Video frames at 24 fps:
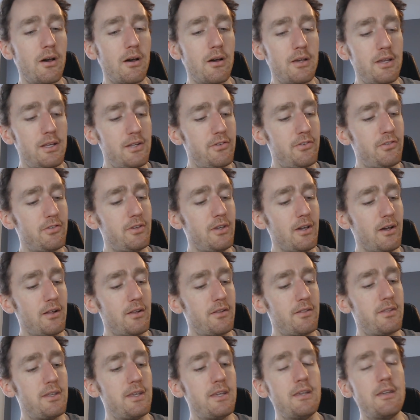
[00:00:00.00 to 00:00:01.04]
it's got
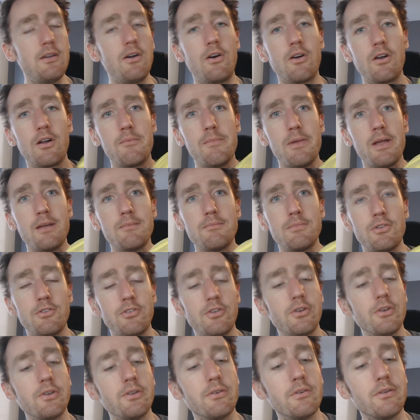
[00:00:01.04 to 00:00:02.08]
the R-mat
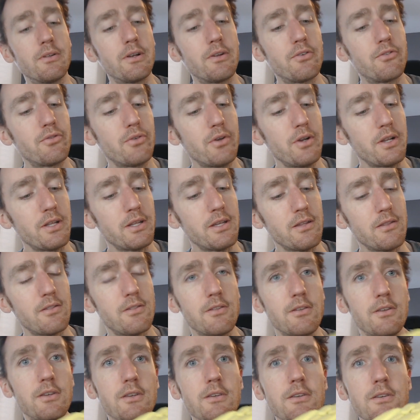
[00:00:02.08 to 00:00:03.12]
material, and I'll try to get
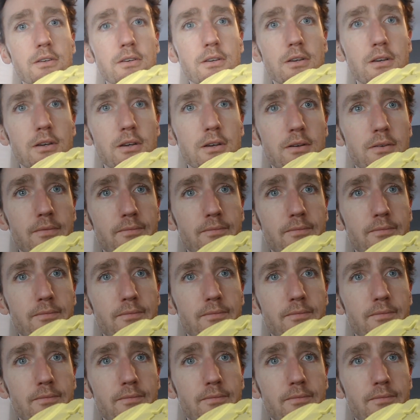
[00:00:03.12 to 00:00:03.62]
the